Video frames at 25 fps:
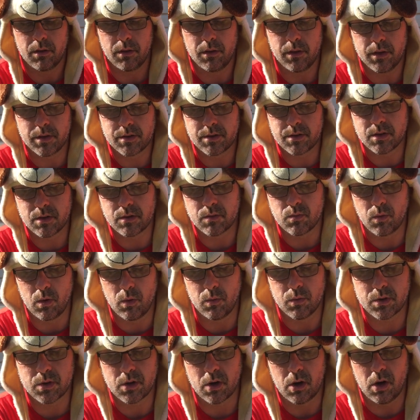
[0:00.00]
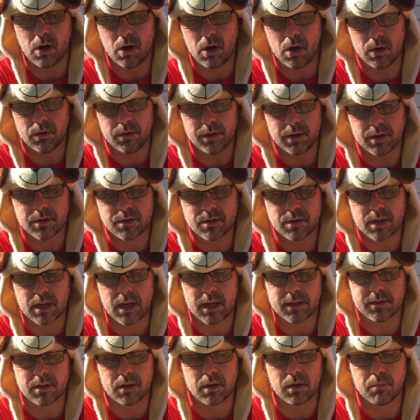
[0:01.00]
This is what was called, it's
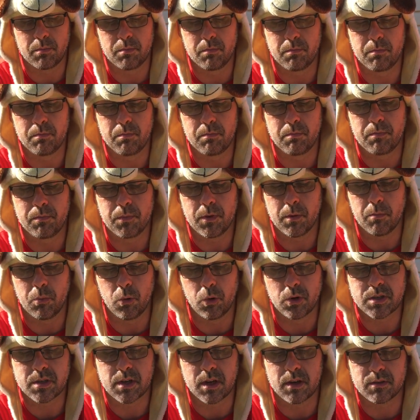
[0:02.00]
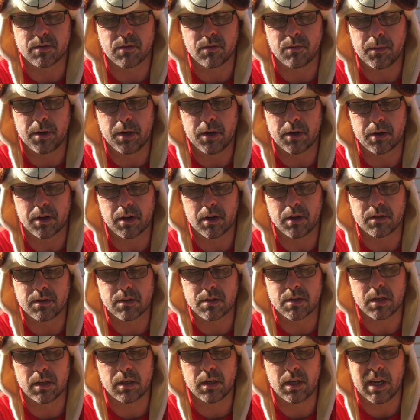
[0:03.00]
got the Boy Scouts of America
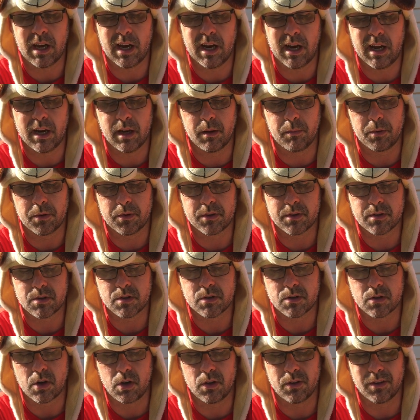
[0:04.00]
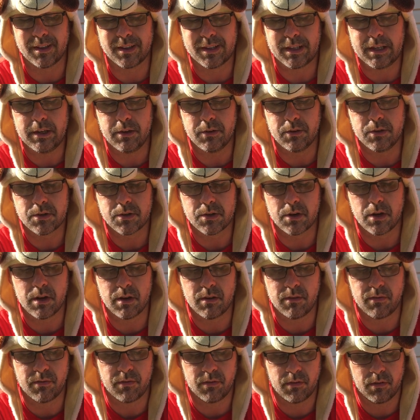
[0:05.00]
insignia on it, but this is called a leader's
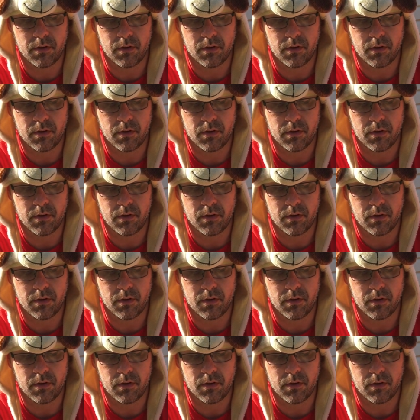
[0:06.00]
knife.